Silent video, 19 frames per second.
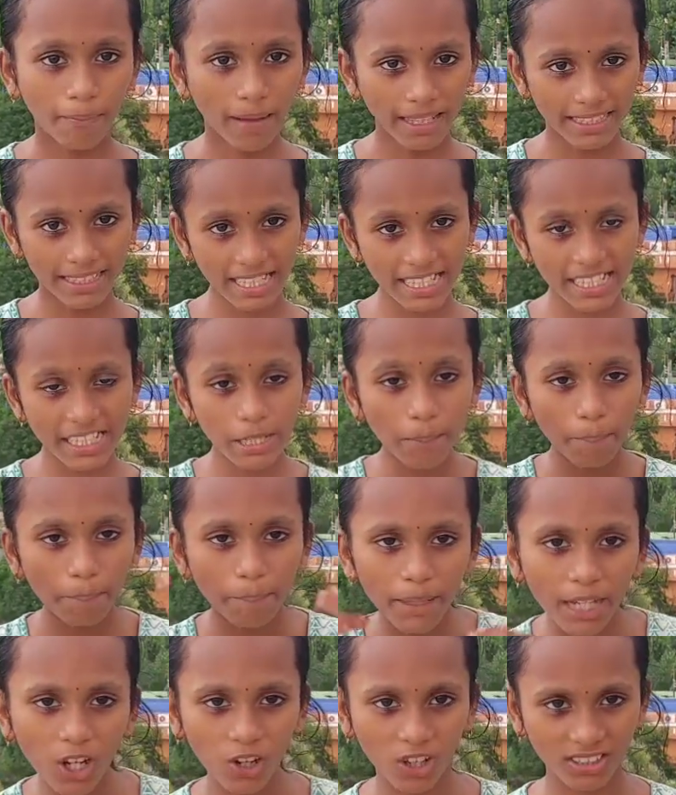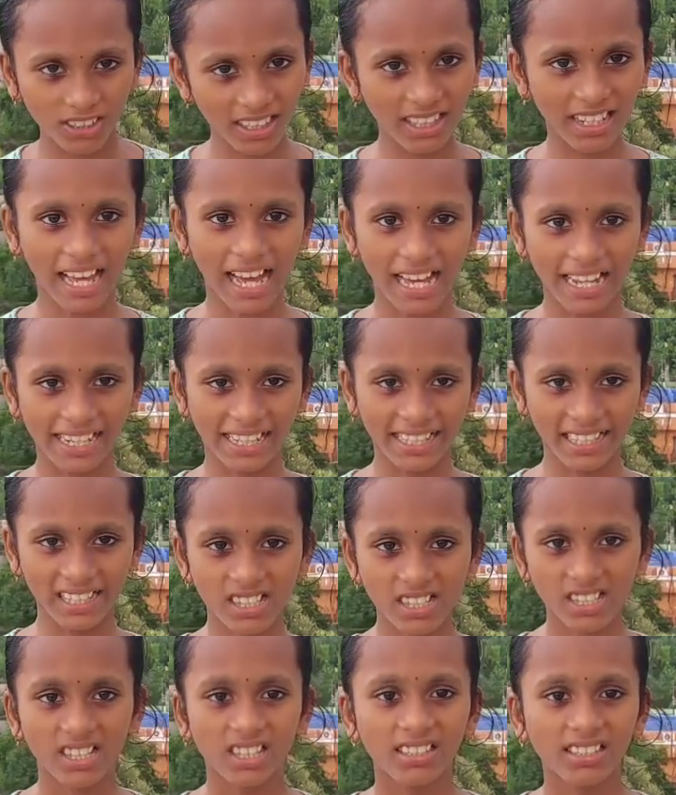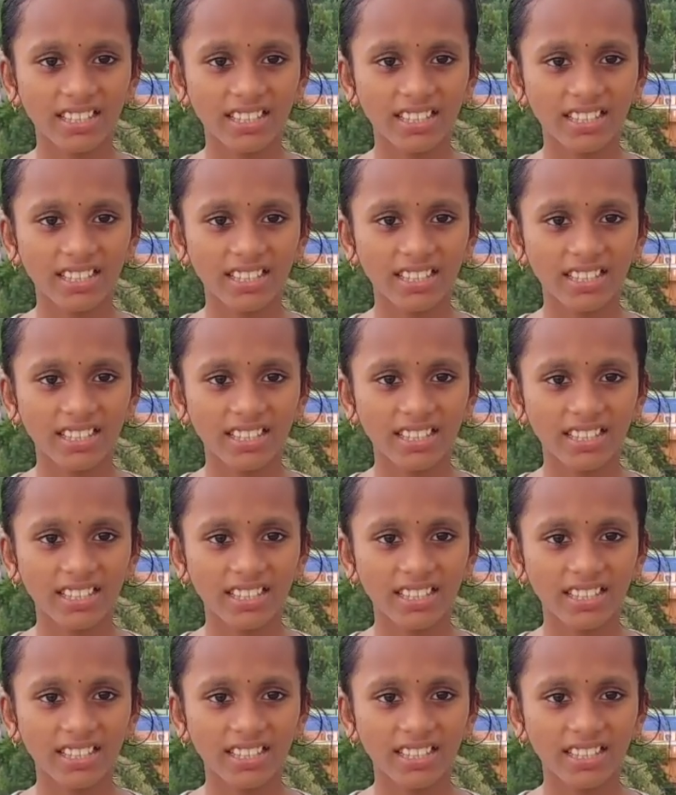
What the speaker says: just below the larynx.